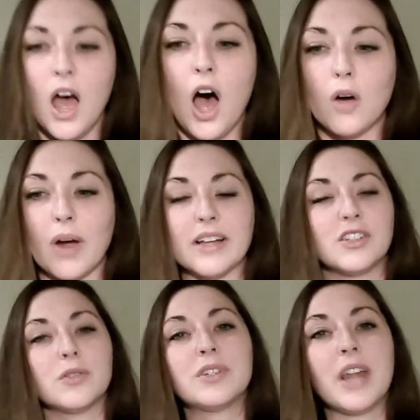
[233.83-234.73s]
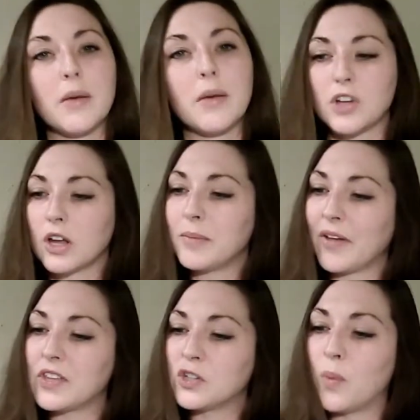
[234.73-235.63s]
All right, so today we're talking
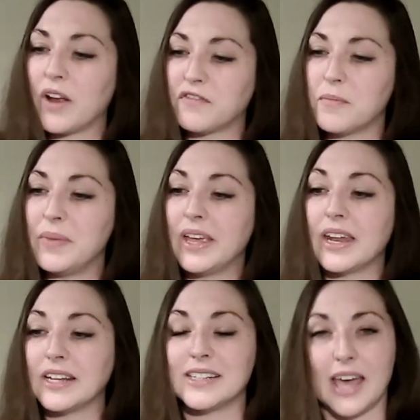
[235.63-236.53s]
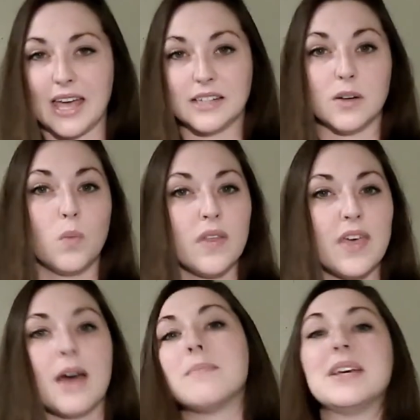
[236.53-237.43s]
about this wine from beginning to end. And what
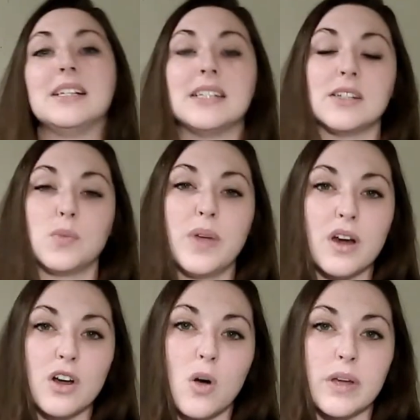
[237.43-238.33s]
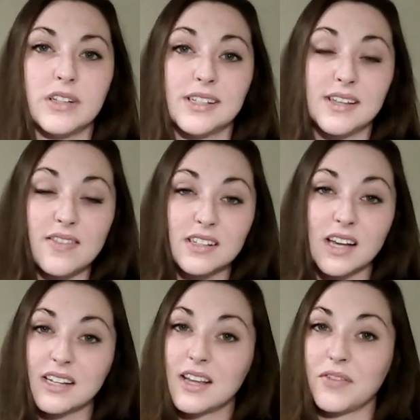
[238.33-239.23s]
that means is we are going to
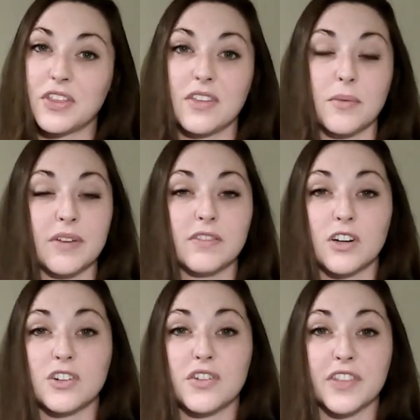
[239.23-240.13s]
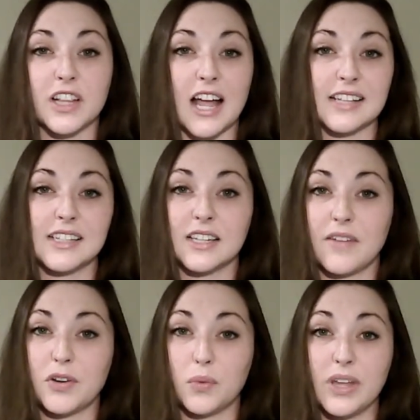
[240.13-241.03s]
synthesize everything that we've learned over the last
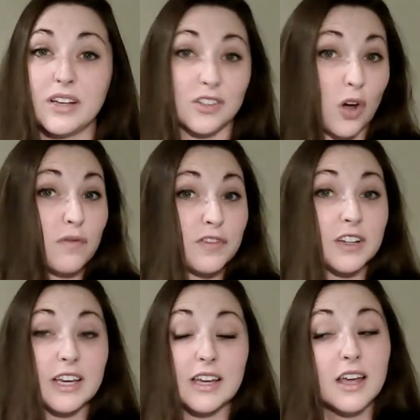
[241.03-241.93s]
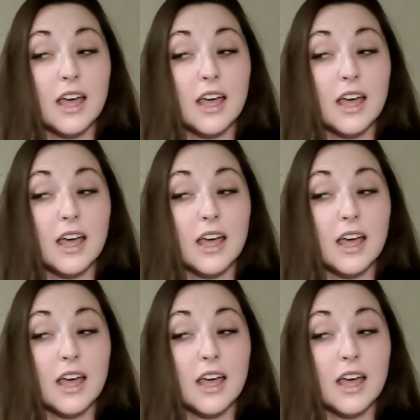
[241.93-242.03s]
11 weeks, hopefully,